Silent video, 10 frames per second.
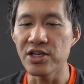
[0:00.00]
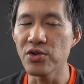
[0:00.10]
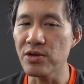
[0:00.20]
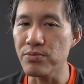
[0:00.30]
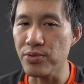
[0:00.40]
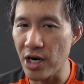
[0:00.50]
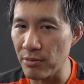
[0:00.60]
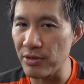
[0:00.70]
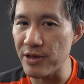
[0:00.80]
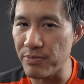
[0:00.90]
you can
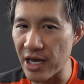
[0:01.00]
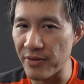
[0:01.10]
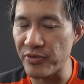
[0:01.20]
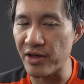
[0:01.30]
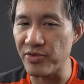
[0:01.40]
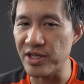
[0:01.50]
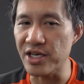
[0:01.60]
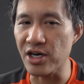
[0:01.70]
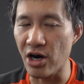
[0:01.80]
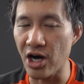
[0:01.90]
probably bet that the
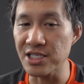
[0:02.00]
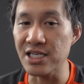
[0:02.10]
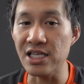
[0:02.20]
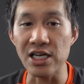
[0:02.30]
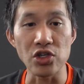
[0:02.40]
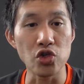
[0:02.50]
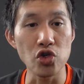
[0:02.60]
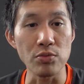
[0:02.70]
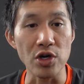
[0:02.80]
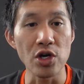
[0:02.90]
cost to the
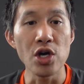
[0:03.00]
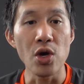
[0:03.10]
consumer